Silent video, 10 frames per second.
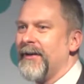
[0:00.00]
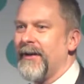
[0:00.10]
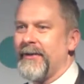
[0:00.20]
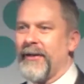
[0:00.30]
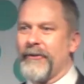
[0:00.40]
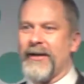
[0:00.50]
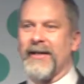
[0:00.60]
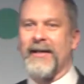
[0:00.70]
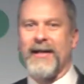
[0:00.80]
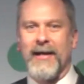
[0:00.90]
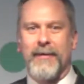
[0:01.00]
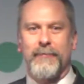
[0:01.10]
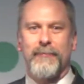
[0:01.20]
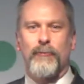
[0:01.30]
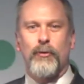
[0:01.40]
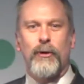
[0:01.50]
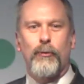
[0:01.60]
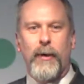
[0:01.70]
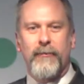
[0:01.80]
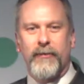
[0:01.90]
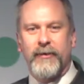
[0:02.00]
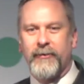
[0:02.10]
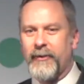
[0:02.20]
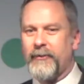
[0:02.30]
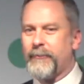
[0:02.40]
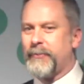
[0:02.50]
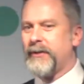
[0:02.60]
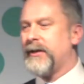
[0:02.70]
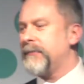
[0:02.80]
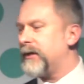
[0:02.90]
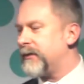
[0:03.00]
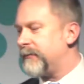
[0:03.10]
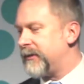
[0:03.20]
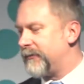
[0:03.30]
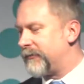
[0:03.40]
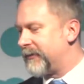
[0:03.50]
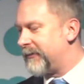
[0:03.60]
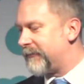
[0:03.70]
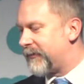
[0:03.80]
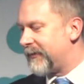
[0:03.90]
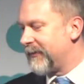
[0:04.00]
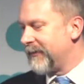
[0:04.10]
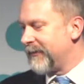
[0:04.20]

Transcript: On the other hand, will reference this, but I'm not going to be using it for.